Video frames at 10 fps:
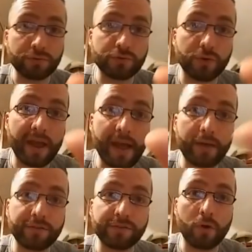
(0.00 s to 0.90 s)
try
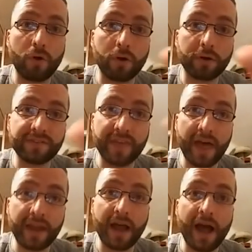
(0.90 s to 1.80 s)
out some cards
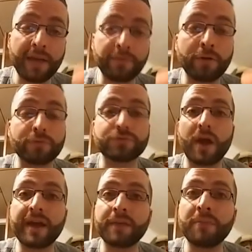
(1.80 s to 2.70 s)
that I don't
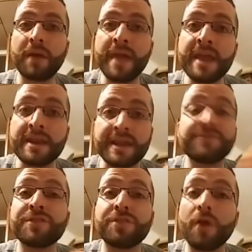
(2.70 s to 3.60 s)
try on my main,
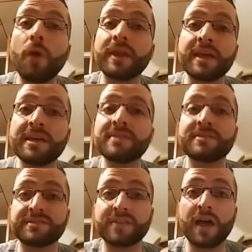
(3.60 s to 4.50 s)
even though it
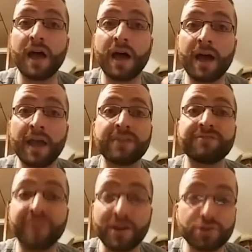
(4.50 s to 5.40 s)
is an
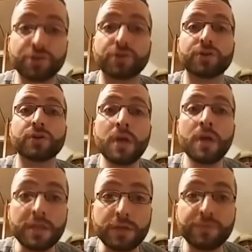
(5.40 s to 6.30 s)

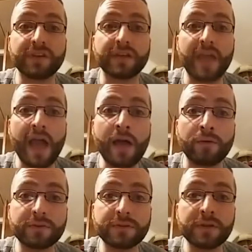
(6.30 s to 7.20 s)
adventure-using
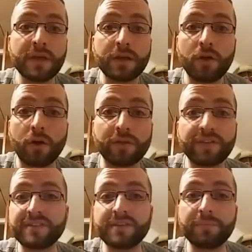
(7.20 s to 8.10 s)
account.
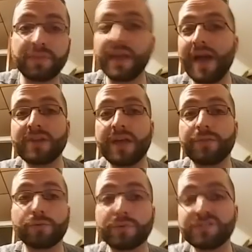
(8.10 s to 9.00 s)
Cards that I simply haven't had
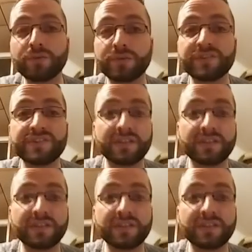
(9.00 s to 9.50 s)
the resources to